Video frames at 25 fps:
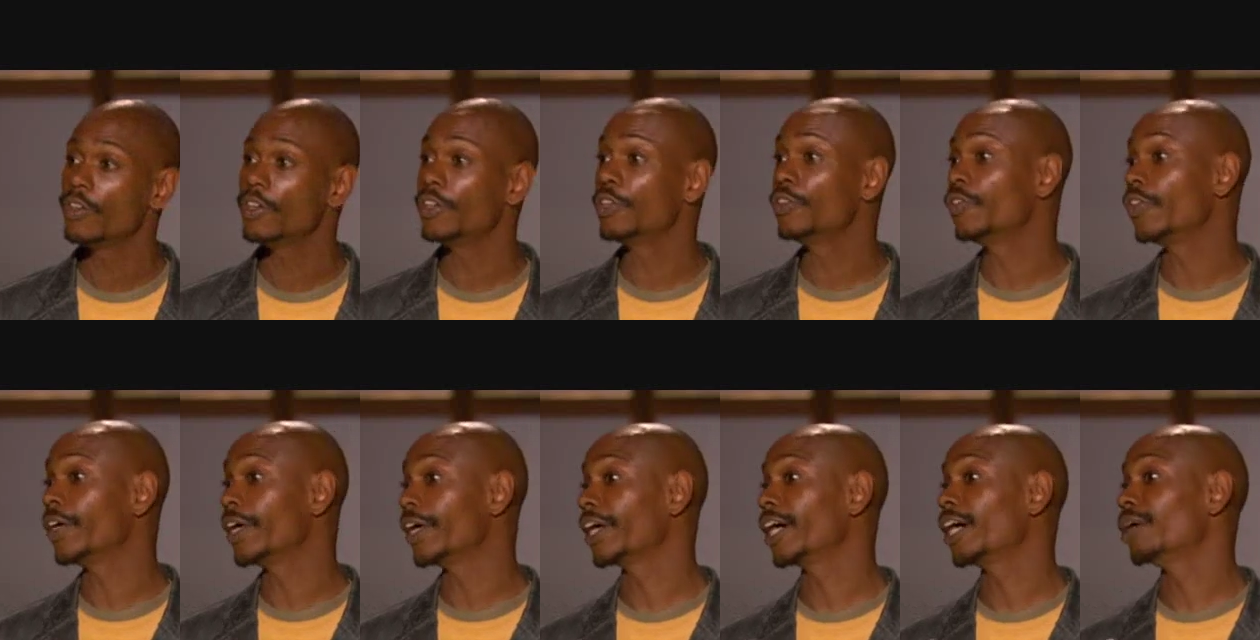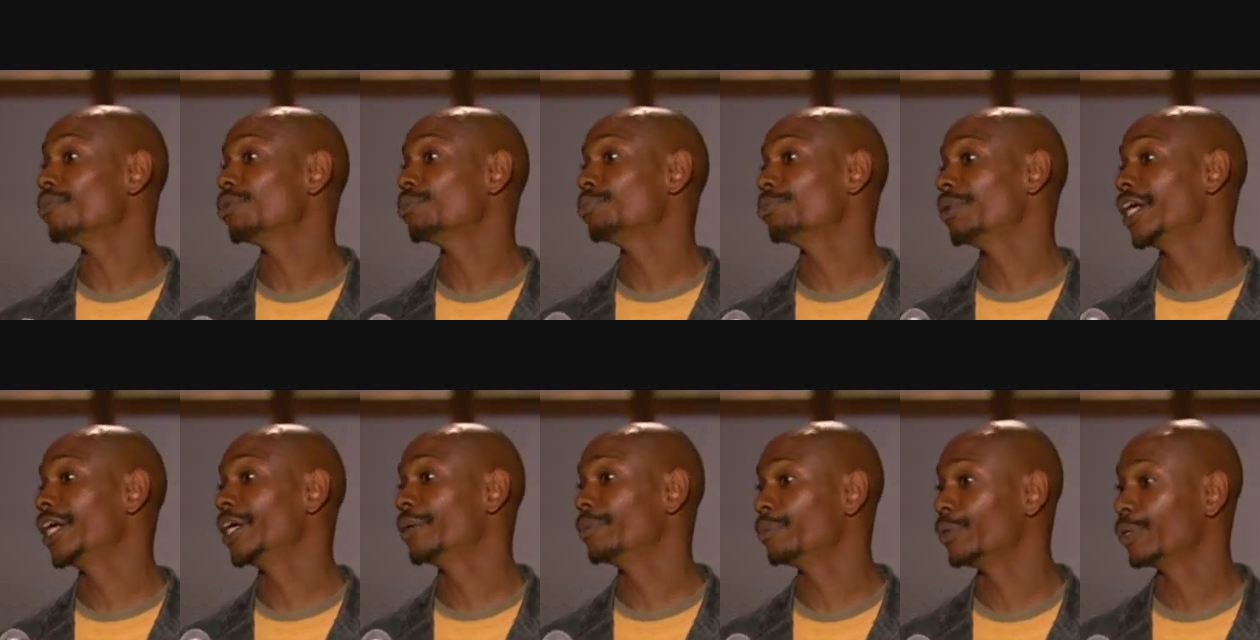You think I'm a
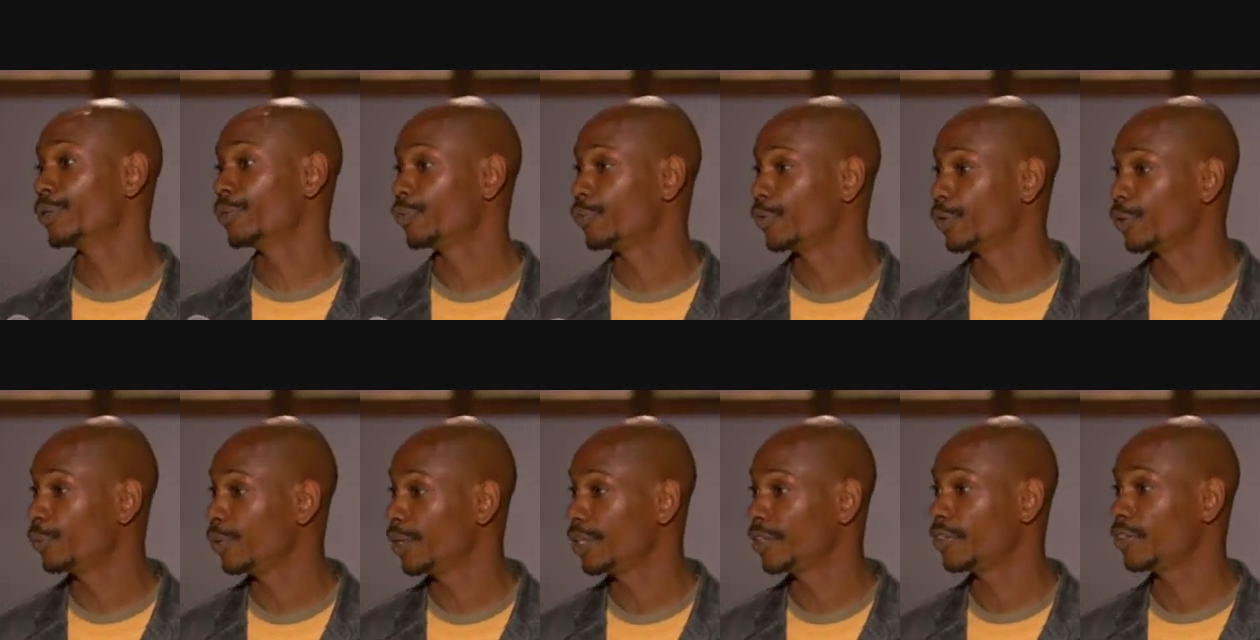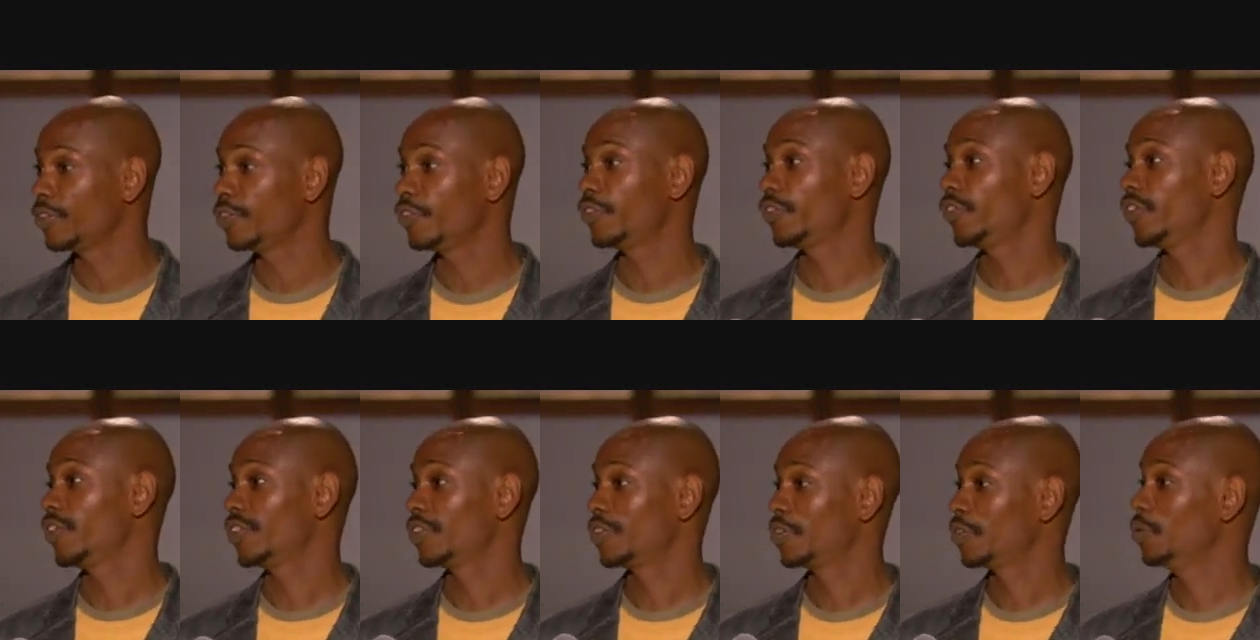bad motherfucker. Wait till you
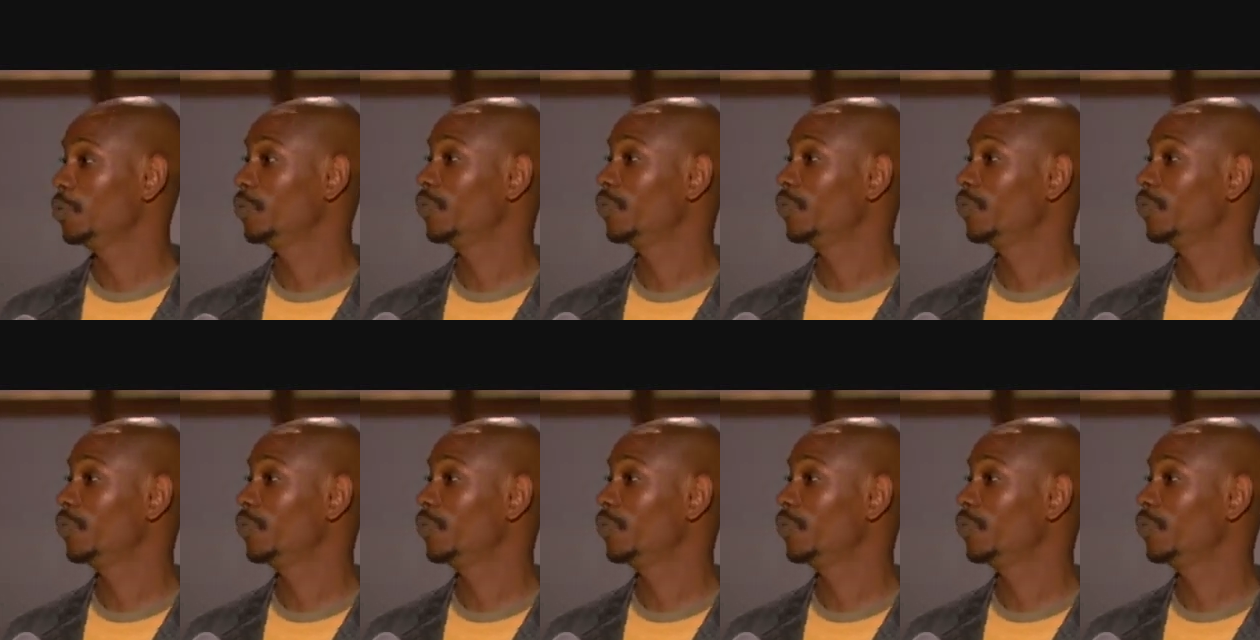see the